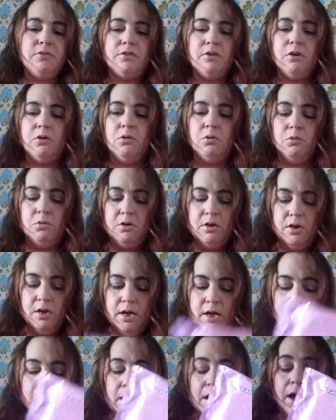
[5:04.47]
So,
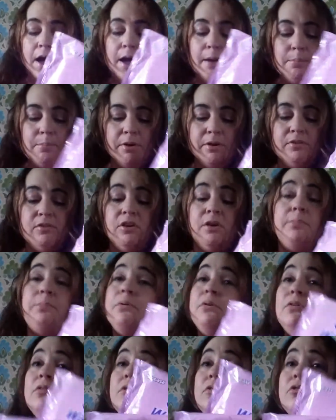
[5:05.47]
I picked up
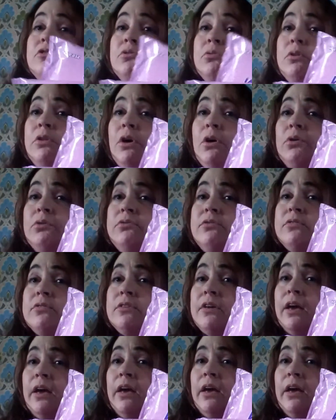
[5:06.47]
2 of those,